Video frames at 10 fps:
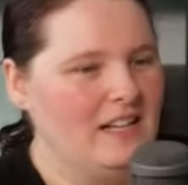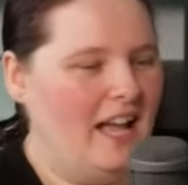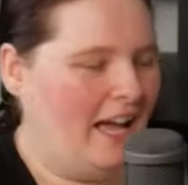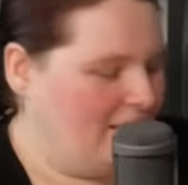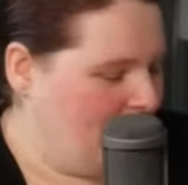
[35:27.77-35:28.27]

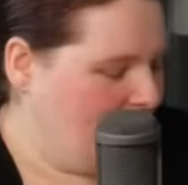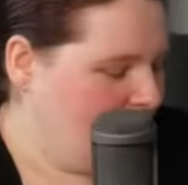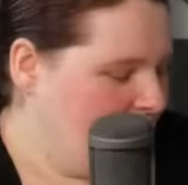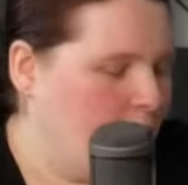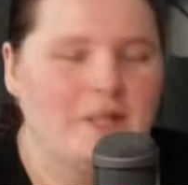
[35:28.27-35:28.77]
And
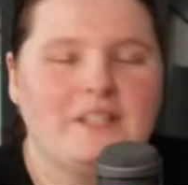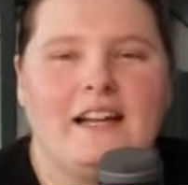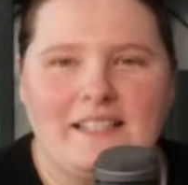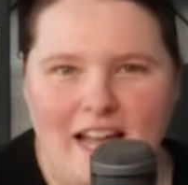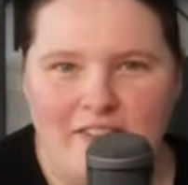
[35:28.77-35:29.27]
it's
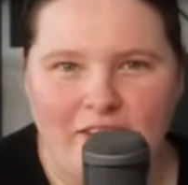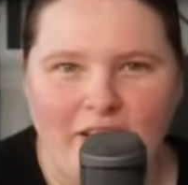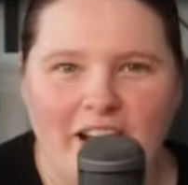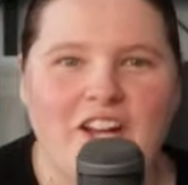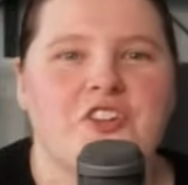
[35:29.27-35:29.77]
nice to have
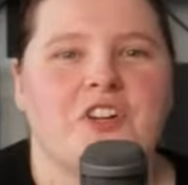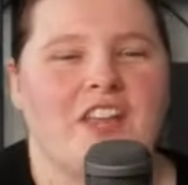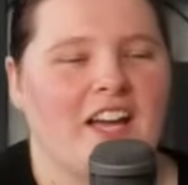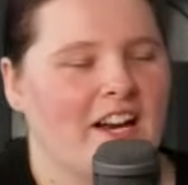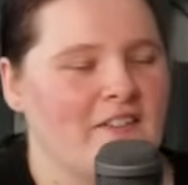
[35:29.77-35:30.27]
variation and
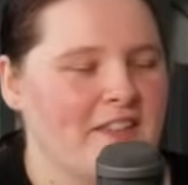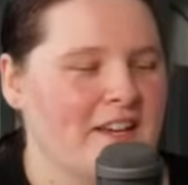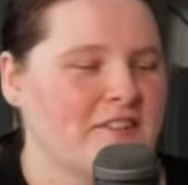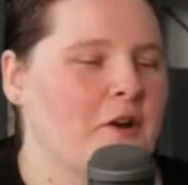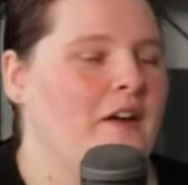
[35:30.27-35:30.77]
that kind of
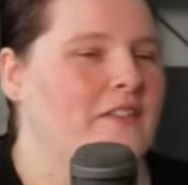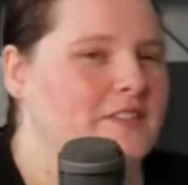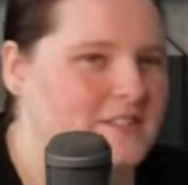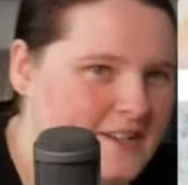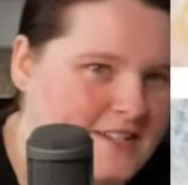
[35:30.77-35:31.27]
thing. So having
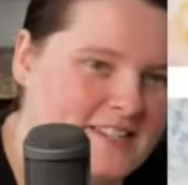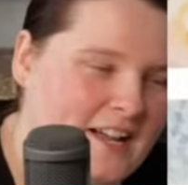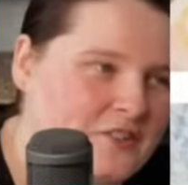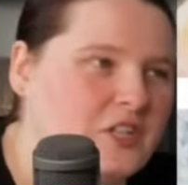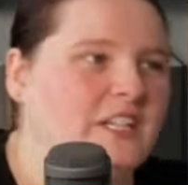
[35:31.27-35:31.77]
this
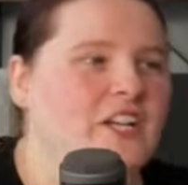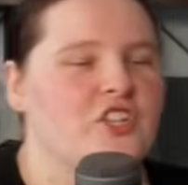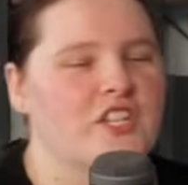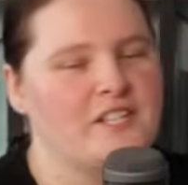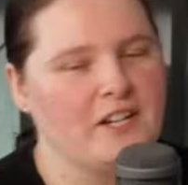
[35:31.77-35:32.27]
nostalgia
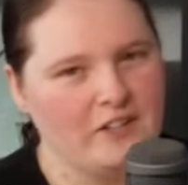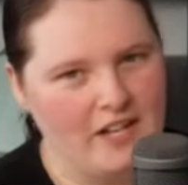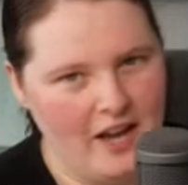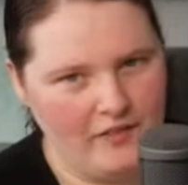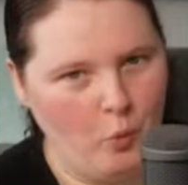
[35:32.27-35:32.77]
collection this year and then
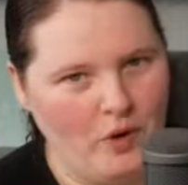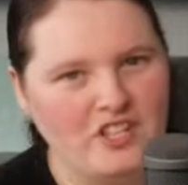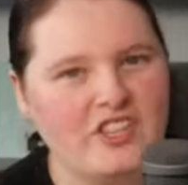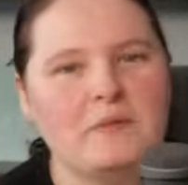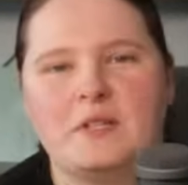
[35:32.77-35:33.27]
having a
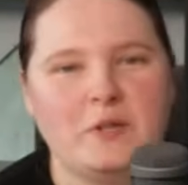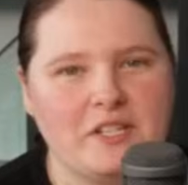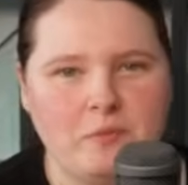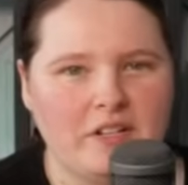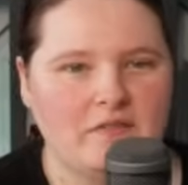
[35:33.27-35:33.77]
winter theme
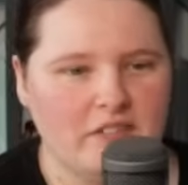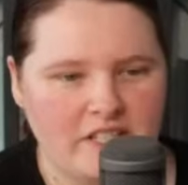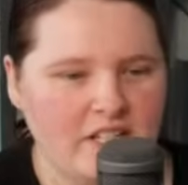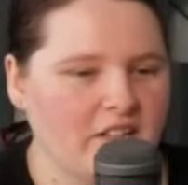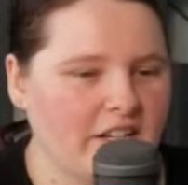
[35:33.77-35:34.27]

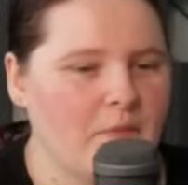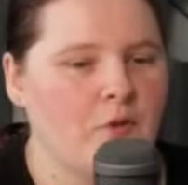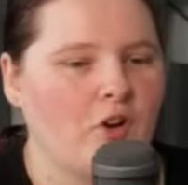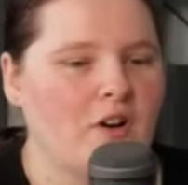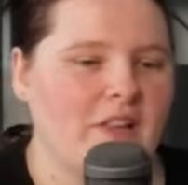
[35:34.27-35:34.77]
this year, like I'm
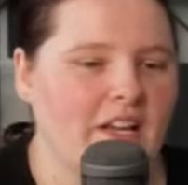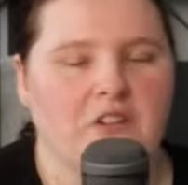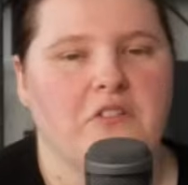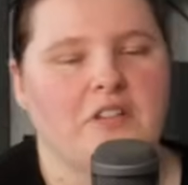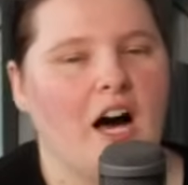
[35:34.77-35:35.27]
not gonna be like
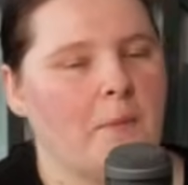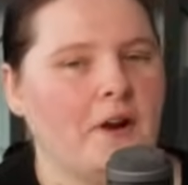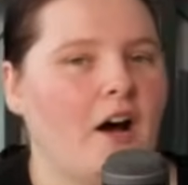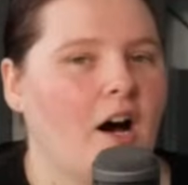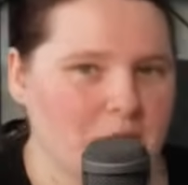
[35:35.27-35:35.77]
all up in
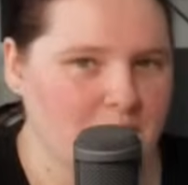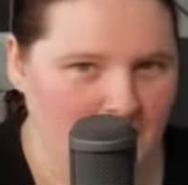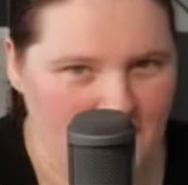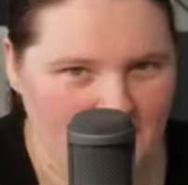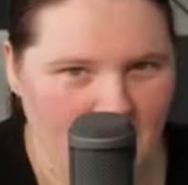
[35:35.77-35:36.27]
arms or
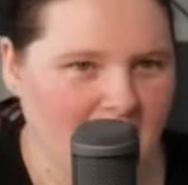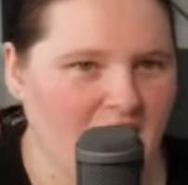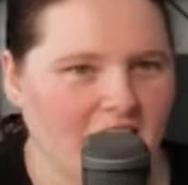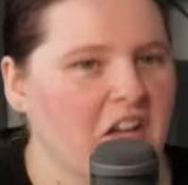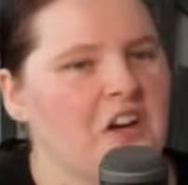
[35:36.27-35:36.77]
anything like that.
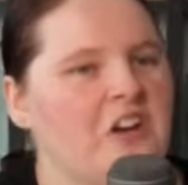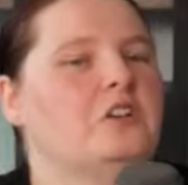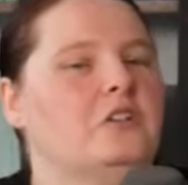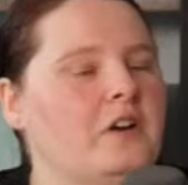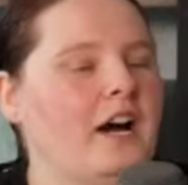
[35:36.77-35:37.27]
Like,
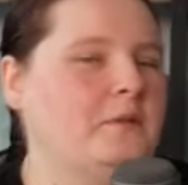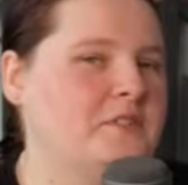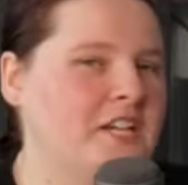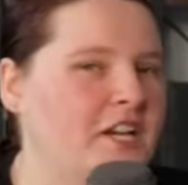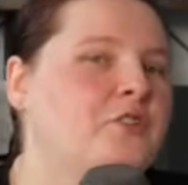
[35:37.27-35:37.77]
oh, how
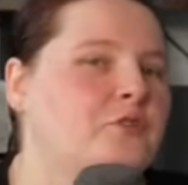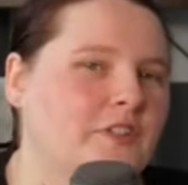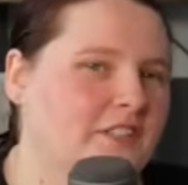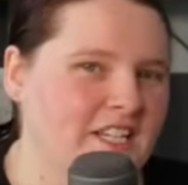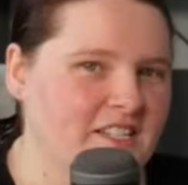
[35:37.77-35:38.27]
dare you
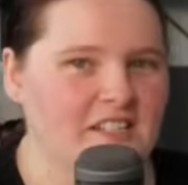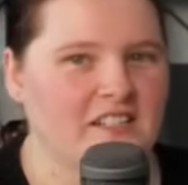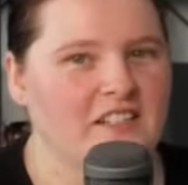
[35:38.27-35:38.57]
release a